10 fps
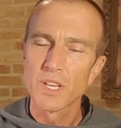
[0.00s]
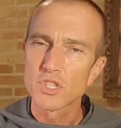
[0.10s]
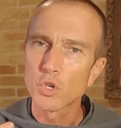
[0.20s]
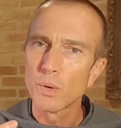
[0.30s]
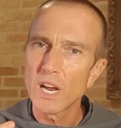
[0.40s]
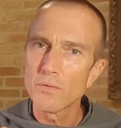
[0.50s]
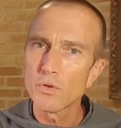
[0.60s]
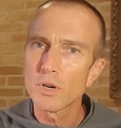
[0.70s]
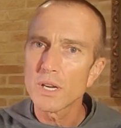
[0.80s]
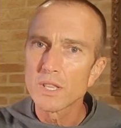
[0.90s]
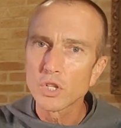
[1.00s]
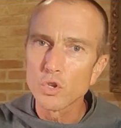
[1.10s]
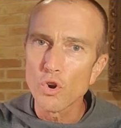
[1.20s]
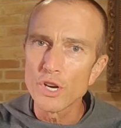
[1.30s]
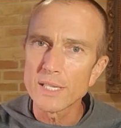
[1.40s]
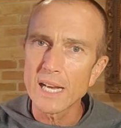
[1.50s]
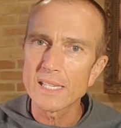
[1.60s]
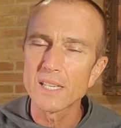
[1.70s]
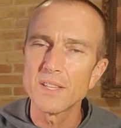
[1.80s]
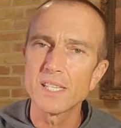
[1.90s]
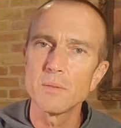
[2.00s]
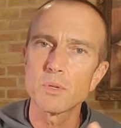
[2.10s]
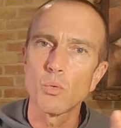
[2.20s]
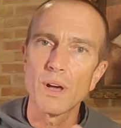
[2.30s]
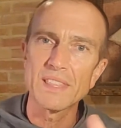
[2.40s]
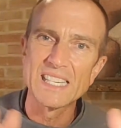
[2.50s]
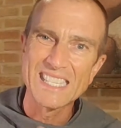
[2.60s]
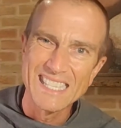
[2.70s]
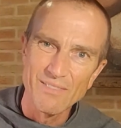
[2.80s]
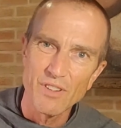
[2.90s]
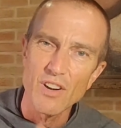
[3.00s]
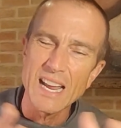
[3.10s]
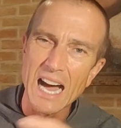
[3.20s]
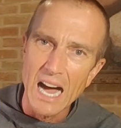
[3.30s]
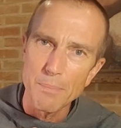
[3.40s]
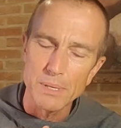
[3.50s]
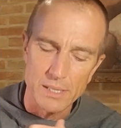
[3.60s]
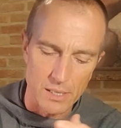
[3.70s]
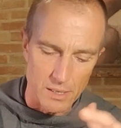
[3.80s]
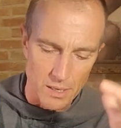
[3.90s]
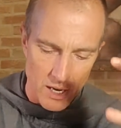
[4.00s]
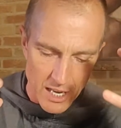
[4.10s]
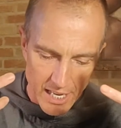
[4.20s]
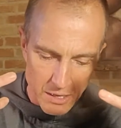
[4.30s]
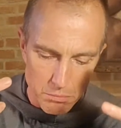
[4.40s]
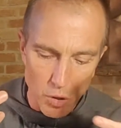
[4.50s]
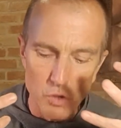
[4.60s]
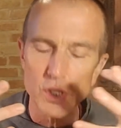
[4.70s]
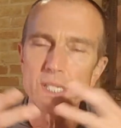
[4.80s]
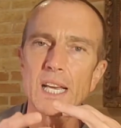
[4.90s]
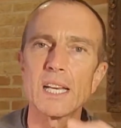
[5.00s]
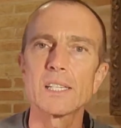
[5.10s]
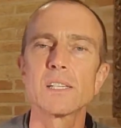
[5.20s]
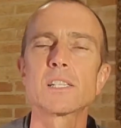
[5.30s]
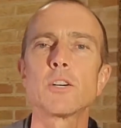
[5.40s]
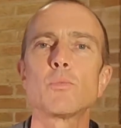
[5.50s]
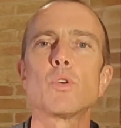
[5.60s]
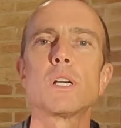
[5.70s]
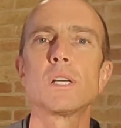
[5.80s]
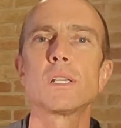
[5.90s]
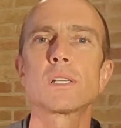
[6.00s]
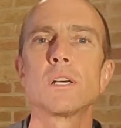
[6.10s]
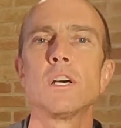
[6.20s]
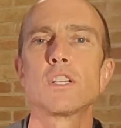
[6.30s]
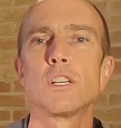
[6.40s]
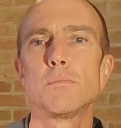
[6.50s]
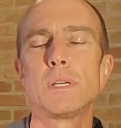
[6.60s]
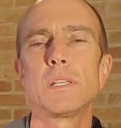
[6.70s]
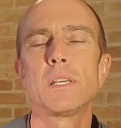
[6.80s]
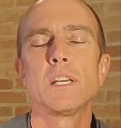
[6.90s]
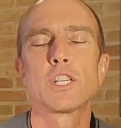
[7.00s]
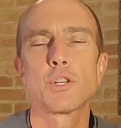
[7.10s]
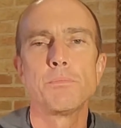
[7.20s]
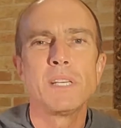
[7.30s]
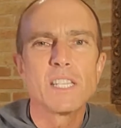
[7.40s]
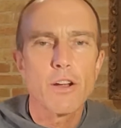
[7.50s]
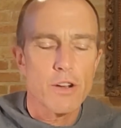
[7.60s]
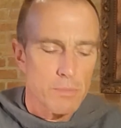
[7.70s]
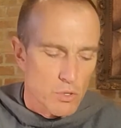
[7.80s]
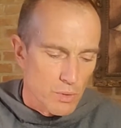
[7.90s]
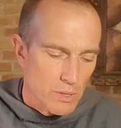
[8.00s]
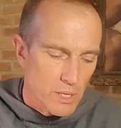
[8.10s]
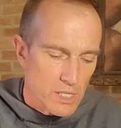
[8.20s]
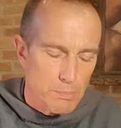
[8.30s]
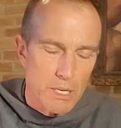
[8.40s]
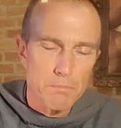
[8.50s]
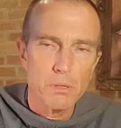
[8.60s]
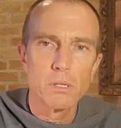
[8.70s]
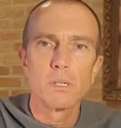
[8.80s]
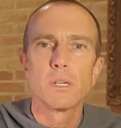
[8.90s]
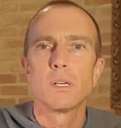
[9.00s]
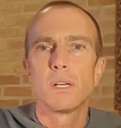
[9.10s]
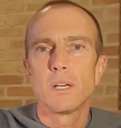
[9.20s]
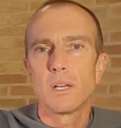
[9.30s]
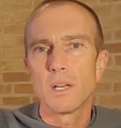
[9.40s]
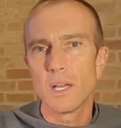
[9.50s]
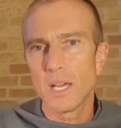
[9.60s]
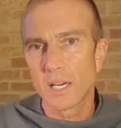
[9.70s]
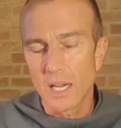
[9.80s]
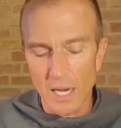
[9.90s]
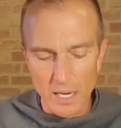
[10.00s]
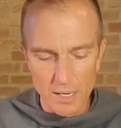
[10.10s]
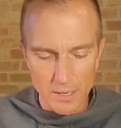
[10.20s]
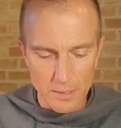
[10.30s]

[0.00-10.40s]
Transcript: So whatever the Lord is asking, they seem to want the very opposite. And Moses has in some ways to be the intermediary between this people and God.